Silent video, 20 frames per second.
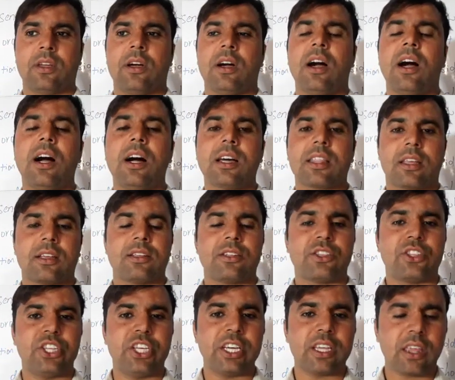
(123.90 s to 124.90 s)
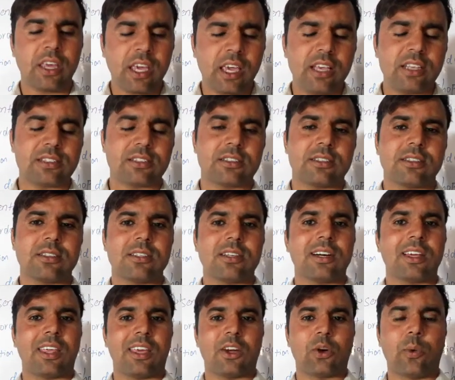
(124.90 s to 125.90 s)
or there is a
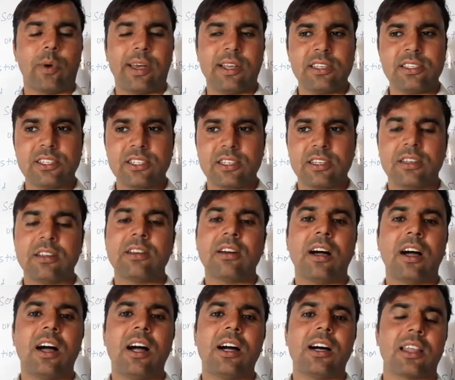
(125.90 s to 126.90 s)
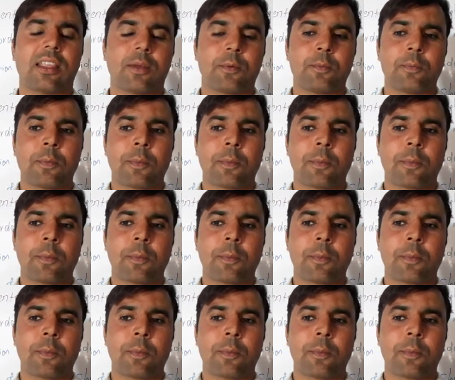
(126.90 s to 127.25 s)
request, or